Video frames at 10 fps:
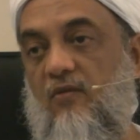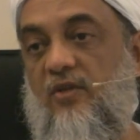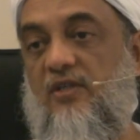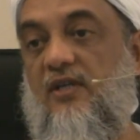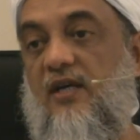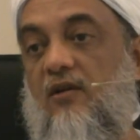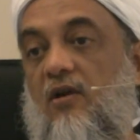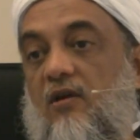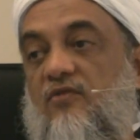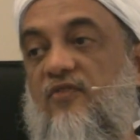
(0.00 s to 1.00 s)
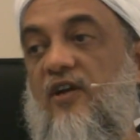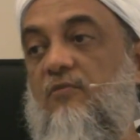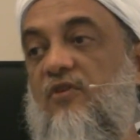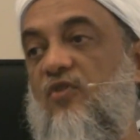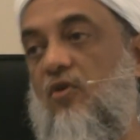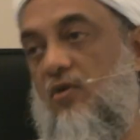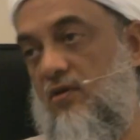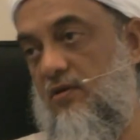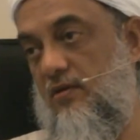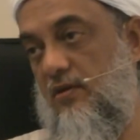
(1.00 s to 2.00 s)
which he had not felt before.
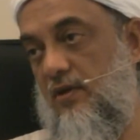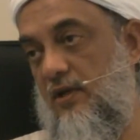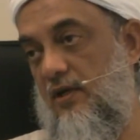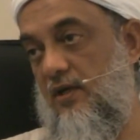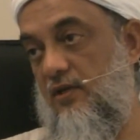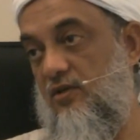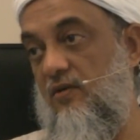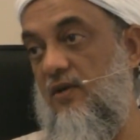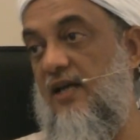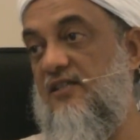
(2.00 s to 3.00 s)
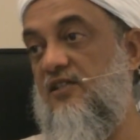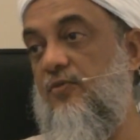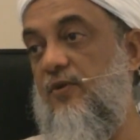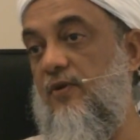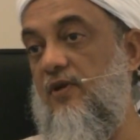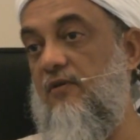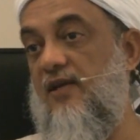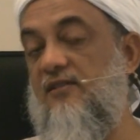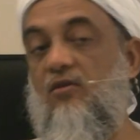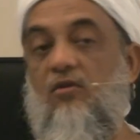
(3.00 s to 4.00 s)
So he will ask the people, he
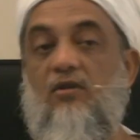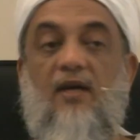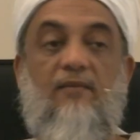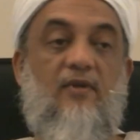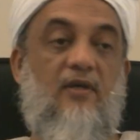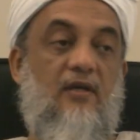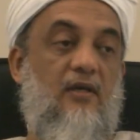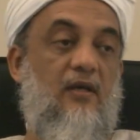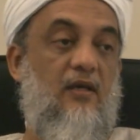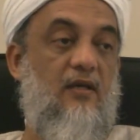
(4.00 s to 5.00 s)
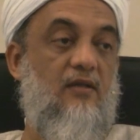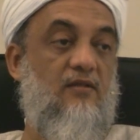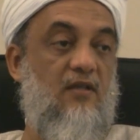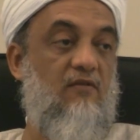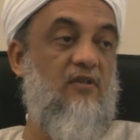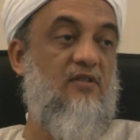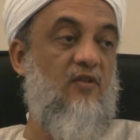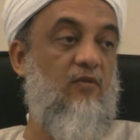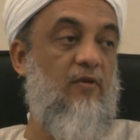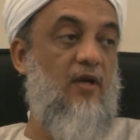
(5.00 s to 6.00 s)
will ask the khuddam, the servants
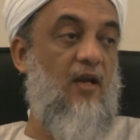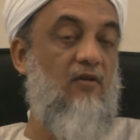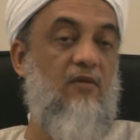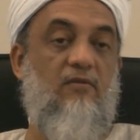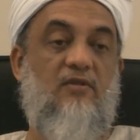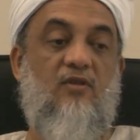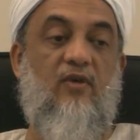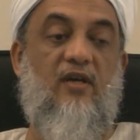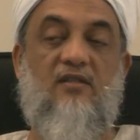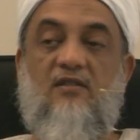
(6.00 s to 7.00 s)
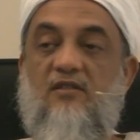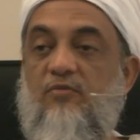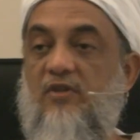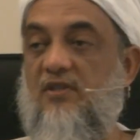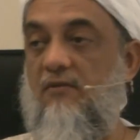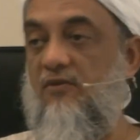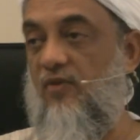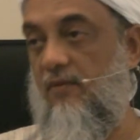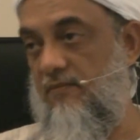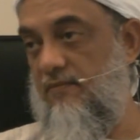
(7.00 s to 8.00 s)
that will be around him, he will say, Where is this breeze coming
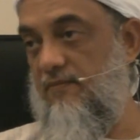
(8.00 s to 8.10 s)
from?